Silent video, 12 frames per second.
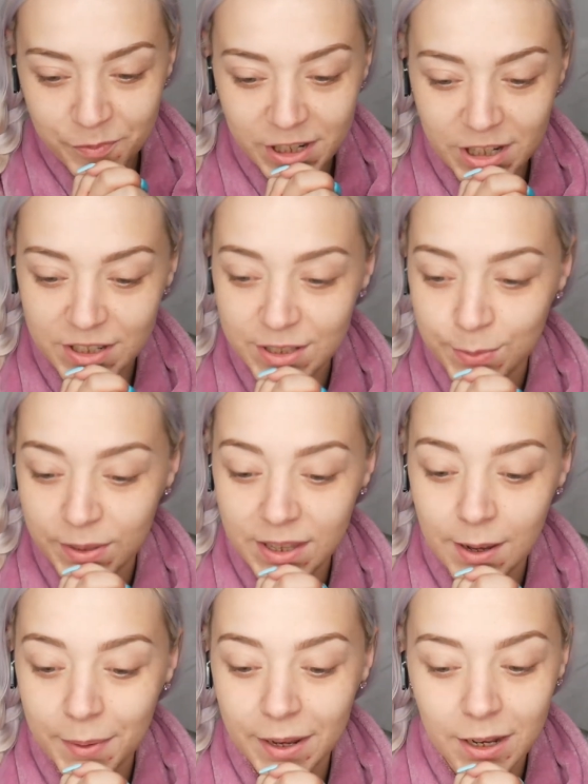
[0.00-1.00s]
tasked with
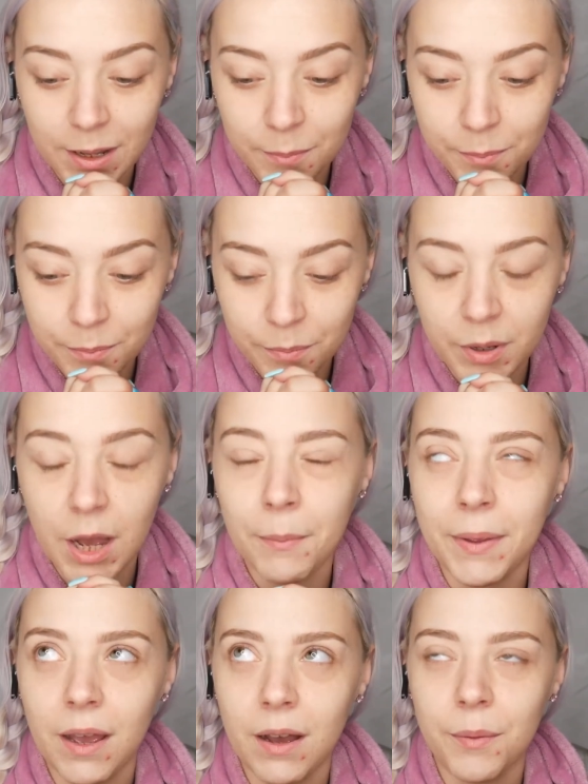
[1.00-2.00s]

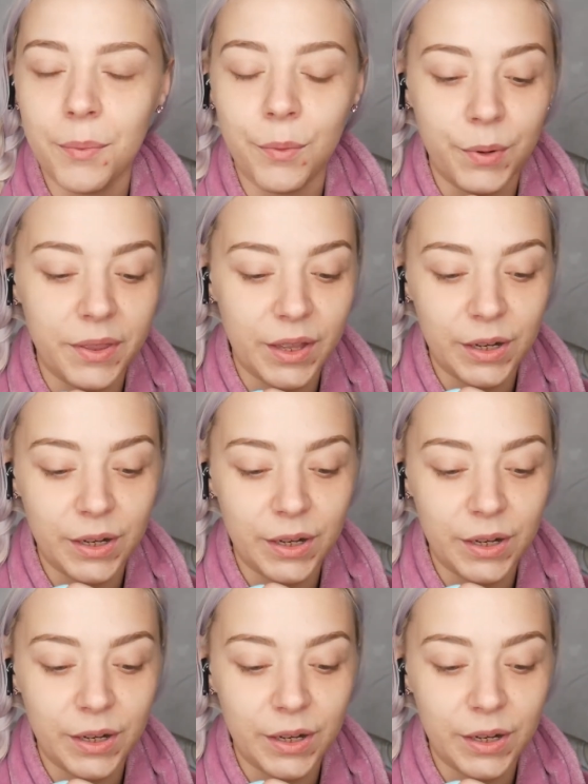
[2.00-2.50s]
coming up with